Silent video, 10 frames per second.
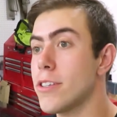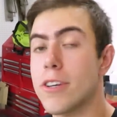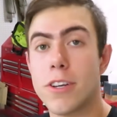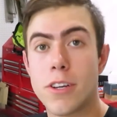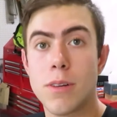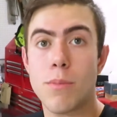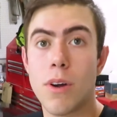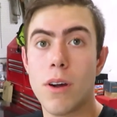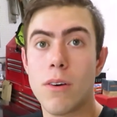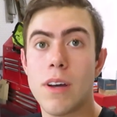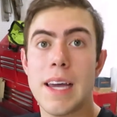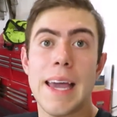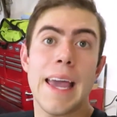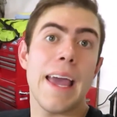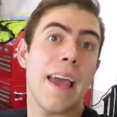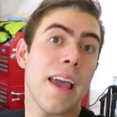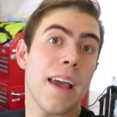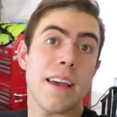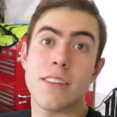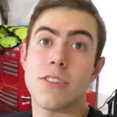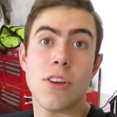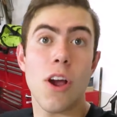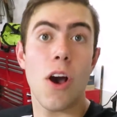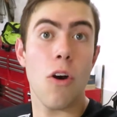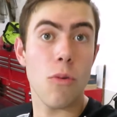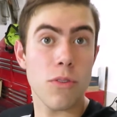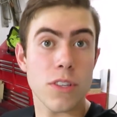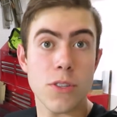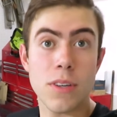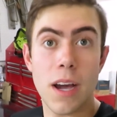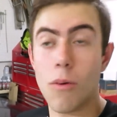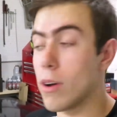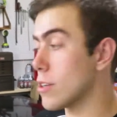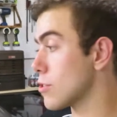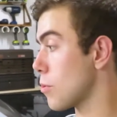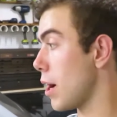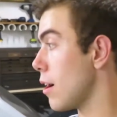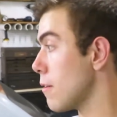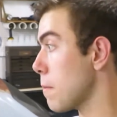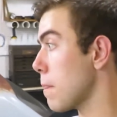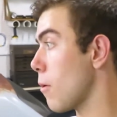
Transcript: You're a good bro, and hopefully you get one as well,